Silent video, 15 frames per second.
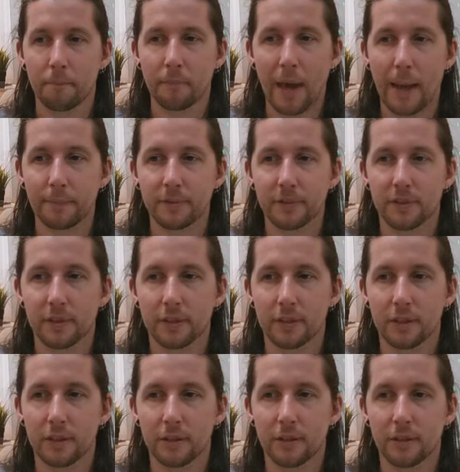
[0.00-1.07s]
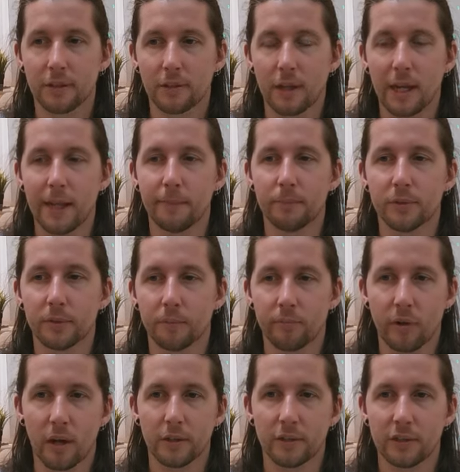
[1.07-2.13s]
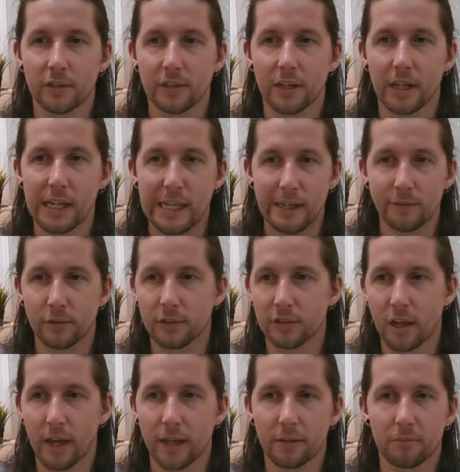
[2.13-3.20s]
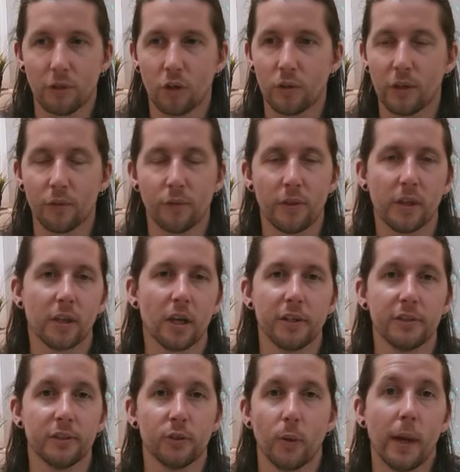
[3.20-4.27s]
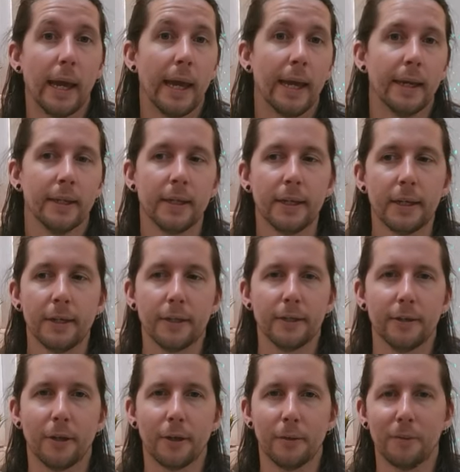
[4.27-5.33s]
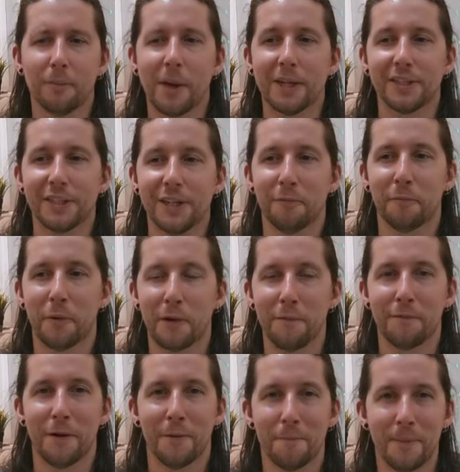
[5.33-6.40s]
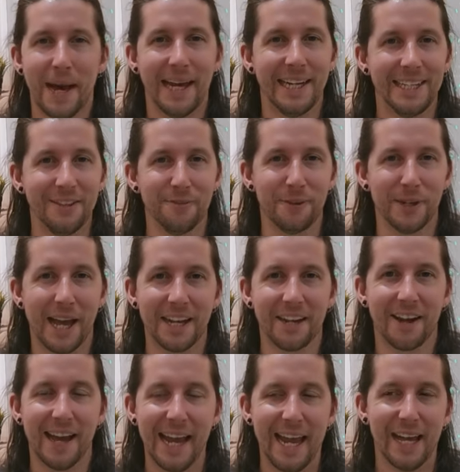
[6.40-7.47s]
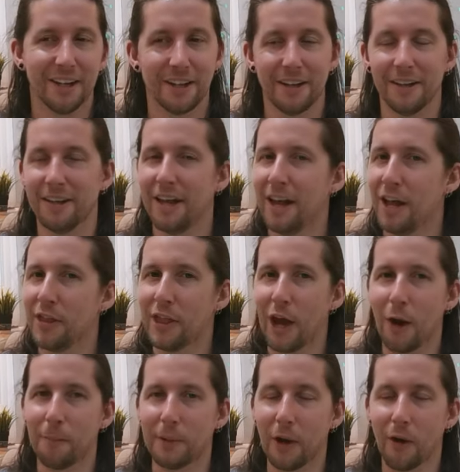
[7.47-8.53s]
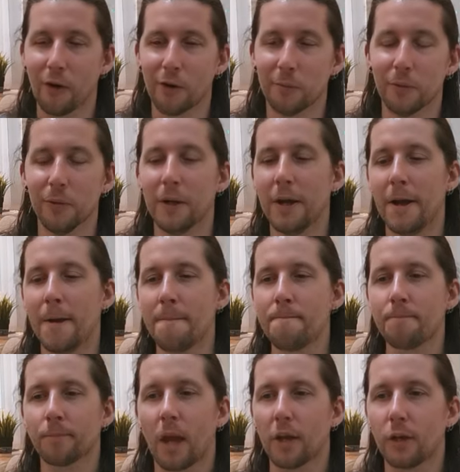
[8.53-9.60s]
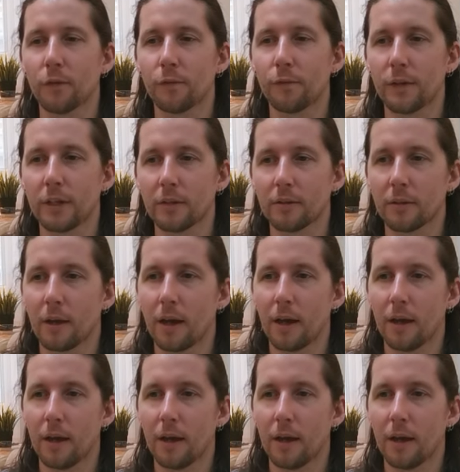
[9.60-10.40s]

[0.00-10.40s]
perhaps the limbs and branches and leaves is like no different than cutting your hair. You know, imagine if we felt pain if we had our hair cut, that would be horrible. I don't think